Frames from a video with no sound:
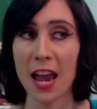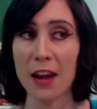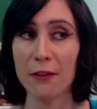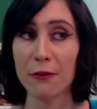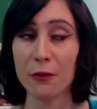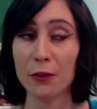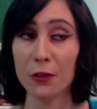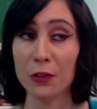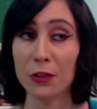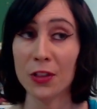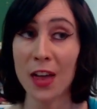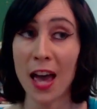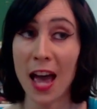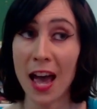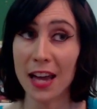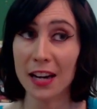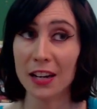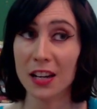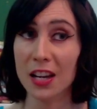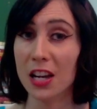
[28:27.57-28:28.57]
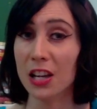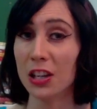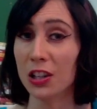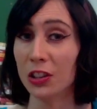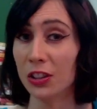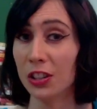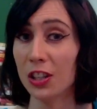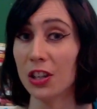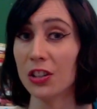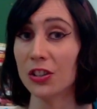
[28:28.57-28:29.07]
And for that,
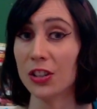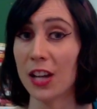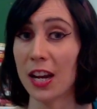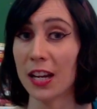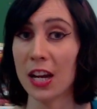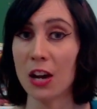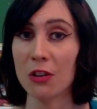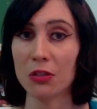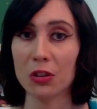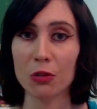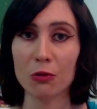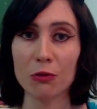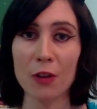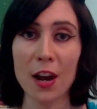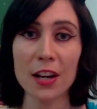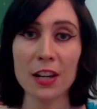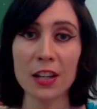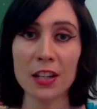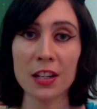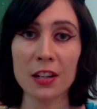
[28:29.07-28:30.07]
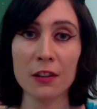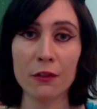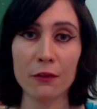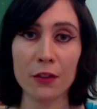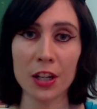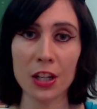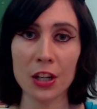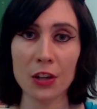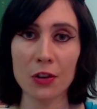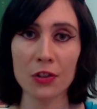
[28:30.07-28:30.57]
you'll need to check out the writing and
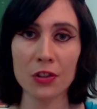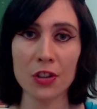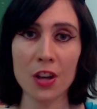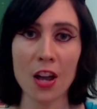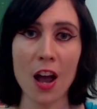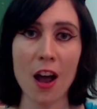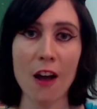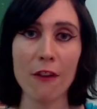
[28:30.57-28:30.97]
videos